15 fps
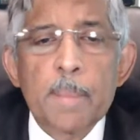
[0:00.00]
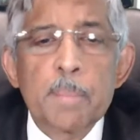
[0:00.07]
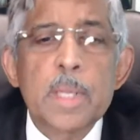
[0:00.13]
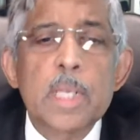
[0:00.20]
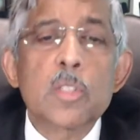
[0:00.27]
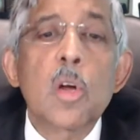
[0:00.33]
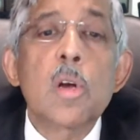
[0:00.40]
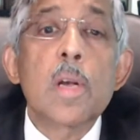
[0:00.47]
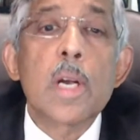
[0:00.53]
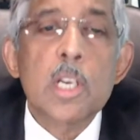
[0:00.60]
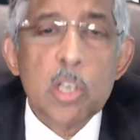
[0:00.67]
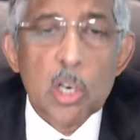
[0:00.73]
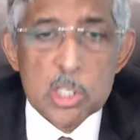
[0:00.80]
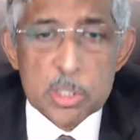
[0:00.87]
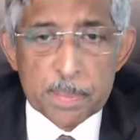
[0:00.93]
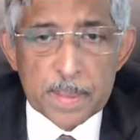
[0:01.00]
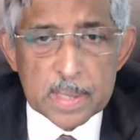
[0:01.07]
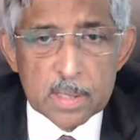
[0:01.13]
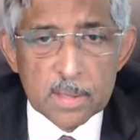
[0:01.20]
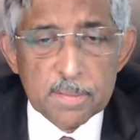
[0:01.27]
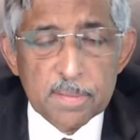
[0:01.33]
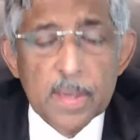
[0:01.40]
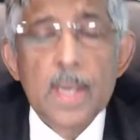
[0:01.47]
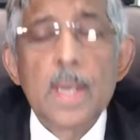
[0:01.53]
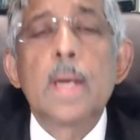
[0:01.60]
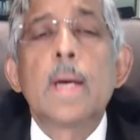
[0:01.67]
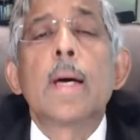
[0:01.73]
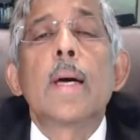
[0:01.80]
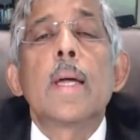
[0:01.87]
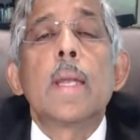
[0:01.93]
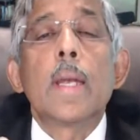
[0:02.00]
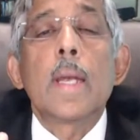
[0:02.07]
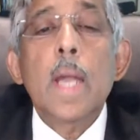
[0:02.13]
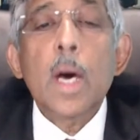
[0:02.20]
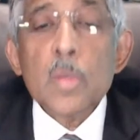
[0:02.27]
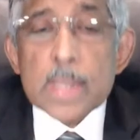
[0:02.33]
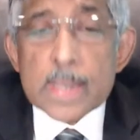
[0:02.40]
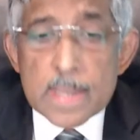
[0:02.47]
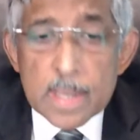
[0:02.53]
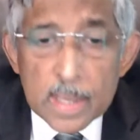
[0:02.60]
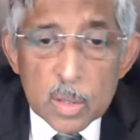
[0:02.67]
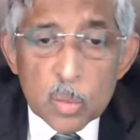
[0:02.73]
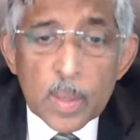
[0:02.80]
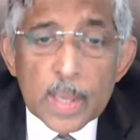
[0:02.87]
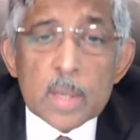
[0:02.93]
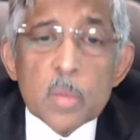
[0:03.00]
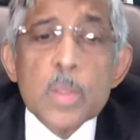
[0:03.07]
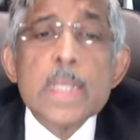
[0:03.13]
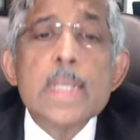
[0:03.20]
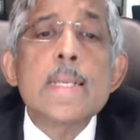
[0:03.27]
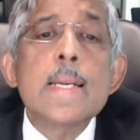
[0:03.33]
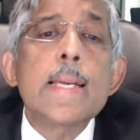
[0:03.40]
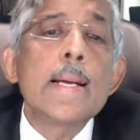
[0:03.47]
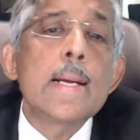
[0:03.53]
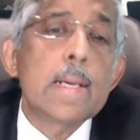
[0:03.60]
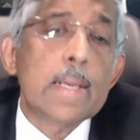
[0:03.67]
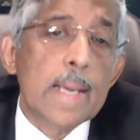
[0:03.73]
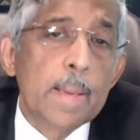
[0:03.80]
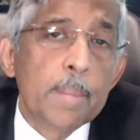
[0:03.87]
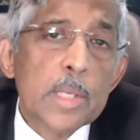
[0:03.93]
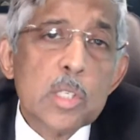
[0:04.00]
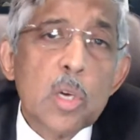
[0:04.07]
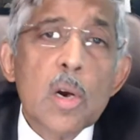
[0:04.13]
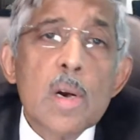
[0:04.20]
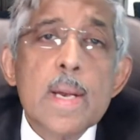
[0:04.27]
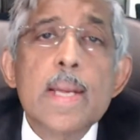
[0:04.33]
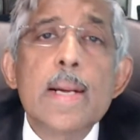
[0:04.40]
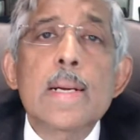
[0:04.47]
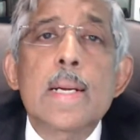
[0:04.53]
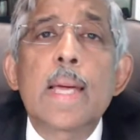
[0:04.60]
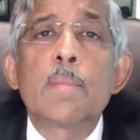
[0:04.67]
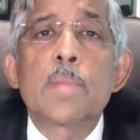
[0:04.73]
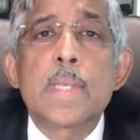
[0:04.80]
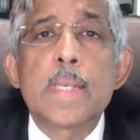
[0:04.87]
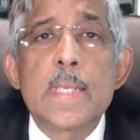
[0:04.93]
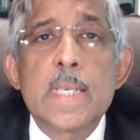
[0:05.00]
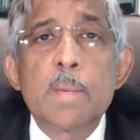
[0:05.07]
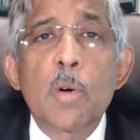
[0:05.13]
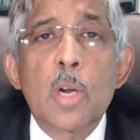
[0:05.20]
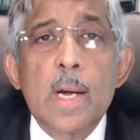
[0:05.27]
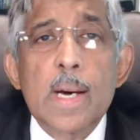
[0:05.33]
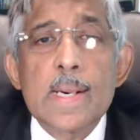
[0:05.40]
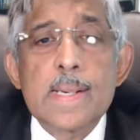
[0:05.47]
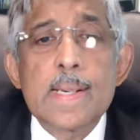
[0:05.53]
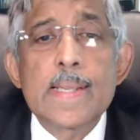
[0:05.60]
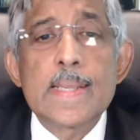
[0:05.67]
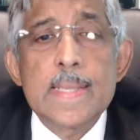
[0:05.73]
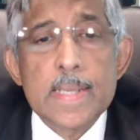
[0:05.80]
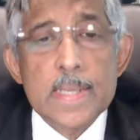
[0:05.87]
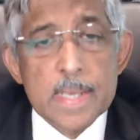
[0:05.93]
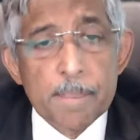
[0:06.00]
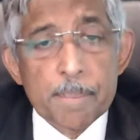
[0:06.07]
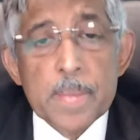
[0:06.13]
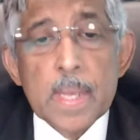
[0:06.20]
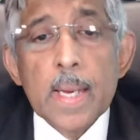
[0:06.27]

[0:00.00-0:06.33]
type. It's called retrospective. Now there's another one, which is real time. It's called real time CGM or RT-CGM.